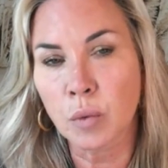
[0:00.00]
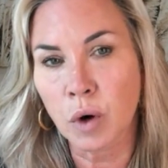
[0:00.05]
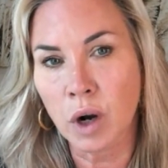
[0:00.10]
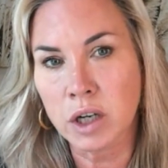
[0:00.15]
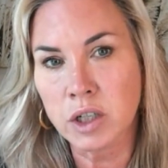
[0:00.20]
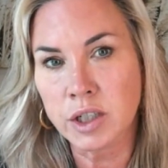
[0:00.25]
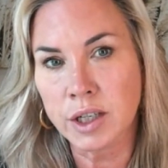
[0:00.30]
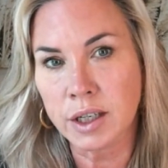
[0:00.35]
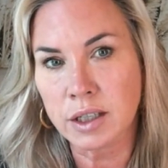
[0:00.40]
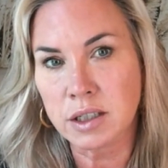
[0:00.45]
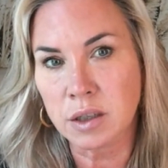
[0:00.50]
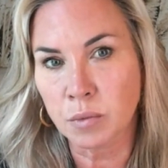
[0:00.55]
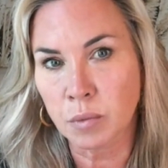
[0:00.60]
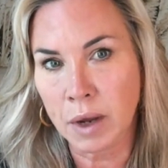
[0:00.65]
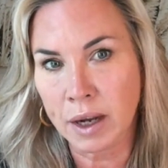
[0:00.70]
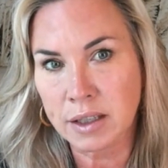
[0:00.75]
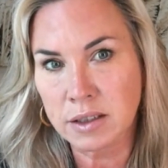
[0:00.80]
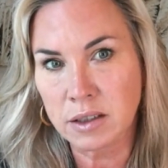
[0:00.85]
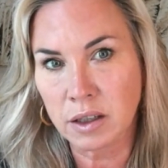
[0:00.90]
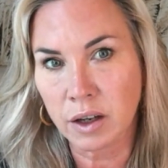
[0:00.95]
project in
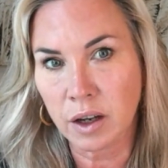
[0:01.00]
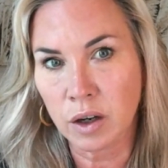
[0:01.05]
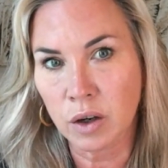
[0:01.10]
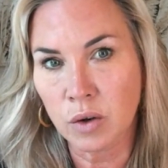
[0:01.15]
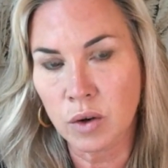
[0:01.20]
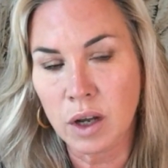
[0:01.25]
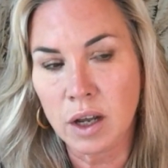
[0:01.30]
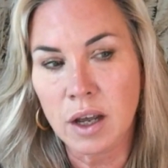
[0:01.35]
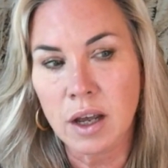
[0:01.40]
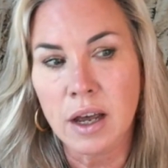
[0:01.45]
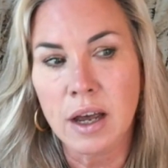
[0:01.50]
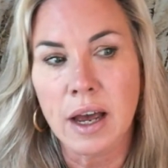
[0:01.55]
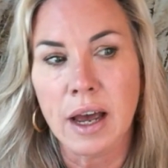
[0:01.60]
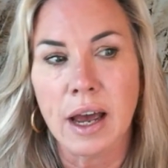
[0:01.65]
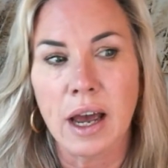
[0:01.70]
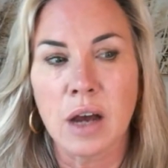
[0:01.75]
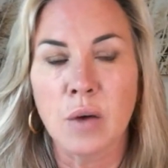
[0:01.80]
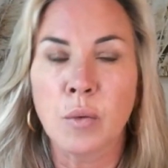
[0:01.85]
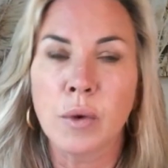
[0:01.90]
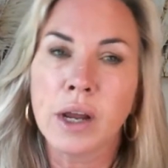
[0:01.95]
Mexico, and